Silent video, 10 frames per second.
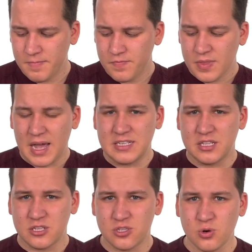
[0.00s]
as the
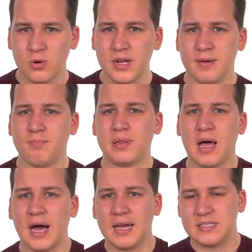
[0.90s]
story
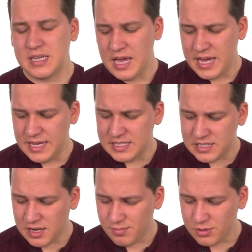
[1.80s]
implies, he
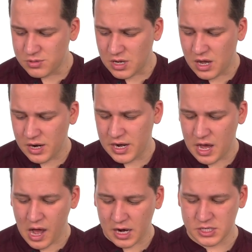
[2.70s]
stumbles on an
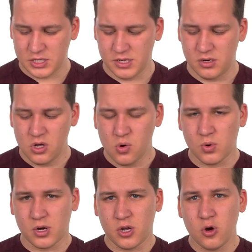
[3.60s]
auction
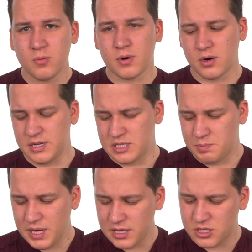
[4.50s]
where Gomer is
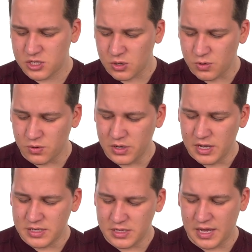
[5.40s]
being sold
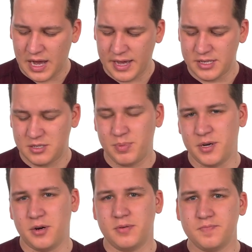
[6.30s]
to the highest
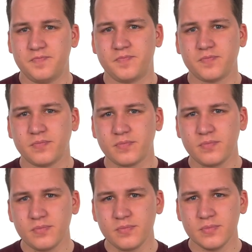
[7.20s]
bidder.
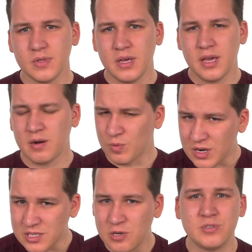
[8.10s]
And what
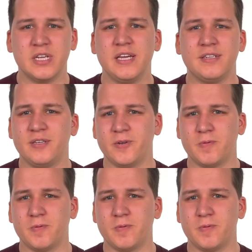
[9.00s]
does Hosea do?